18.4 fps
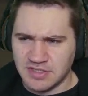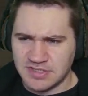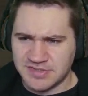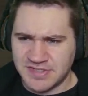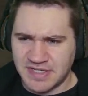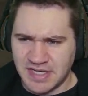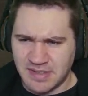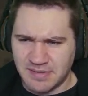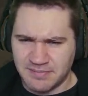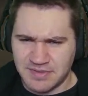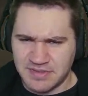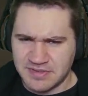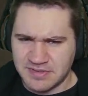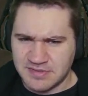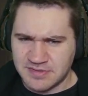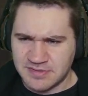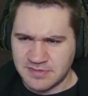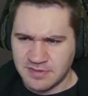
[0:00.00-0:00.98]

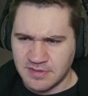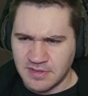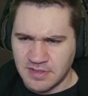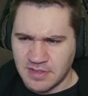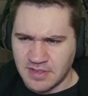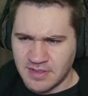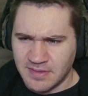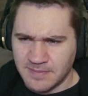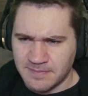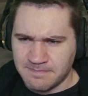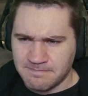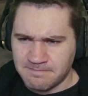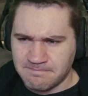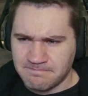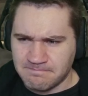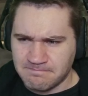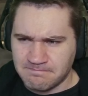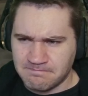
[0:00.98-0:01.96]
zombies,
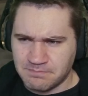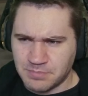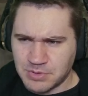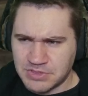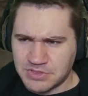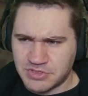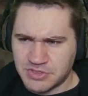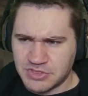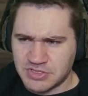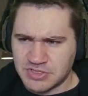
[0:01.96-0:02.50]
but it's just